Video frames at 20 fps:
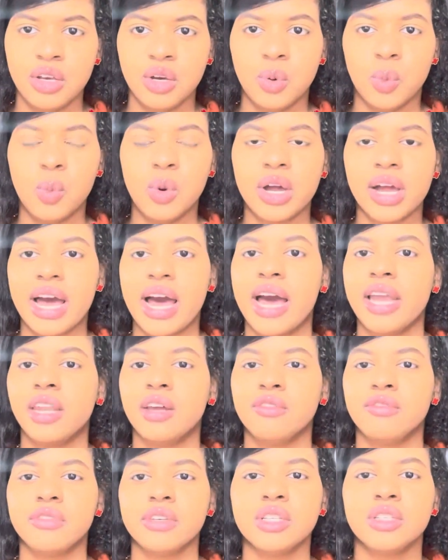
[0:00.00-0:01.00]
what kind
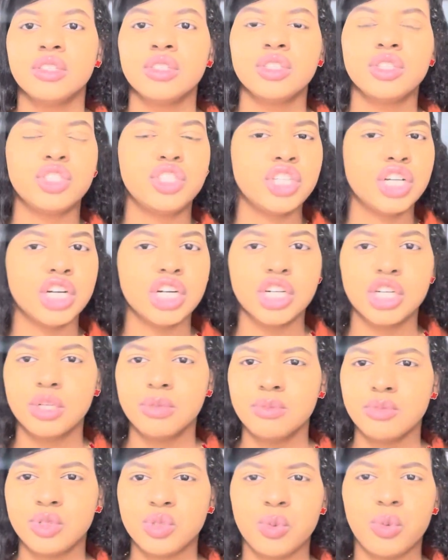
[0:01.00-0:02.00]
of
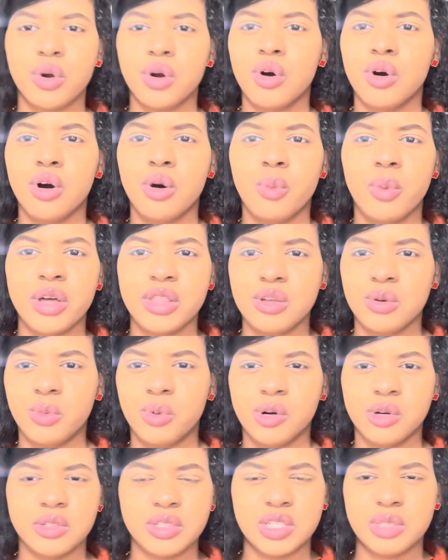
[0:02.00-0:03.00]
terms we're on, whether
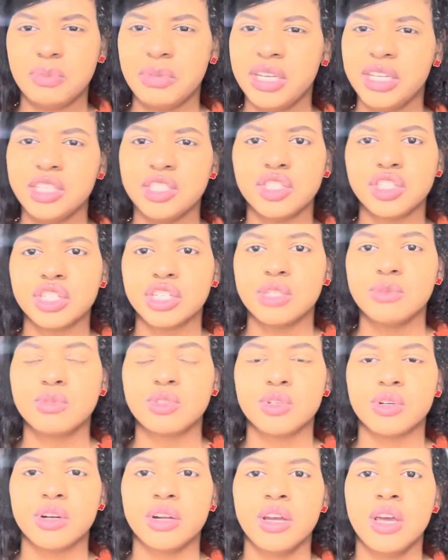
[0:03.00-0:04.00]
we're on speaking terms
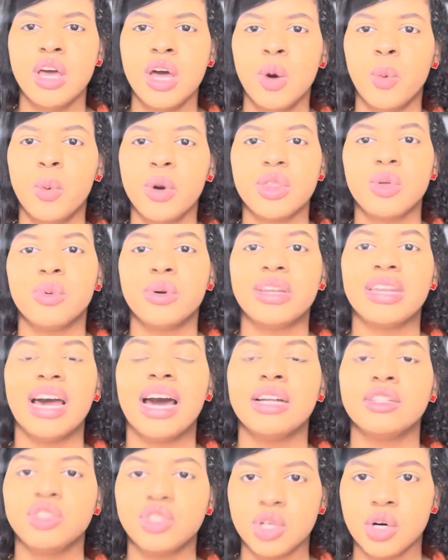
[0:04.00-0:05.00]
or whether we're
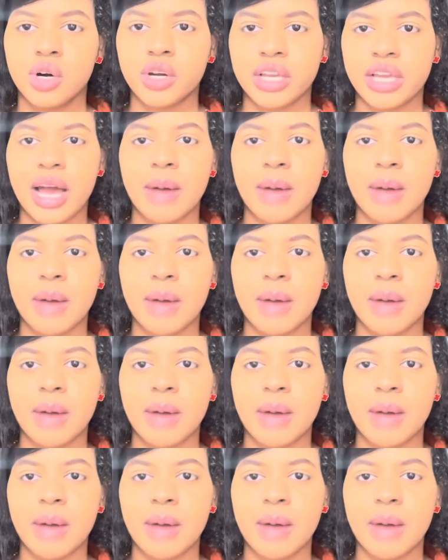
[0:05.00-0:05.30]
not talking.